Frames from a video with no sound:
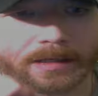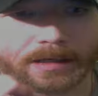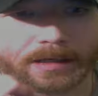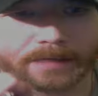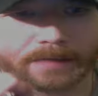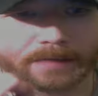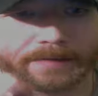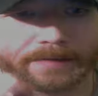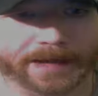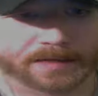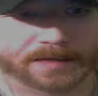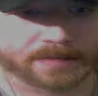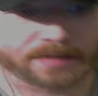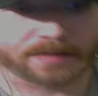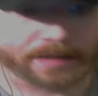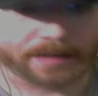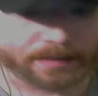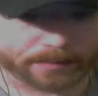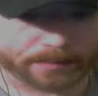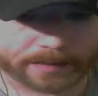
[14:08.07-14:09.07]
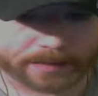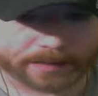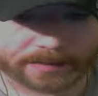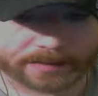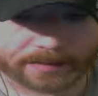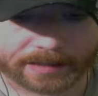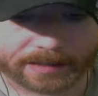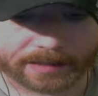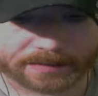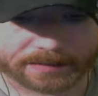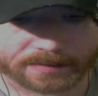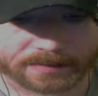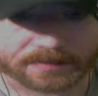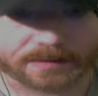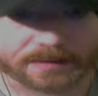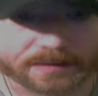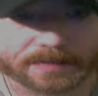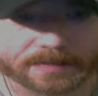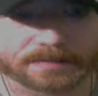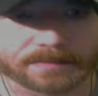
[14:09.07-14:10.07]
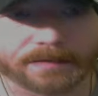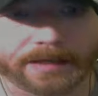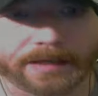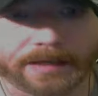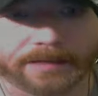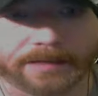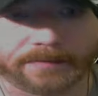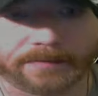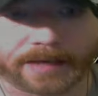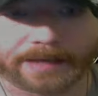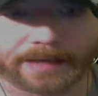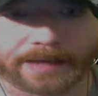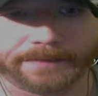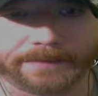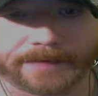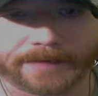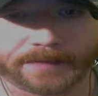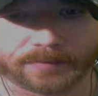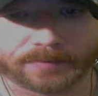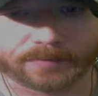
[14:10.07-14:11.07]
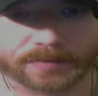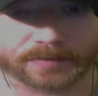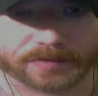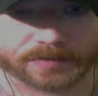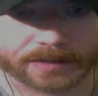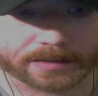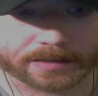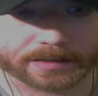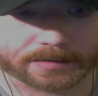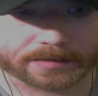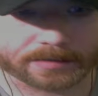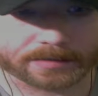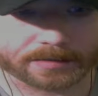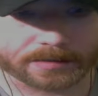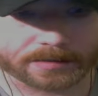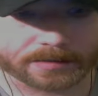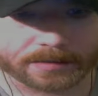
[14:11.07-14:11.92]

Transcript: A vaccine with a success rate of 95%.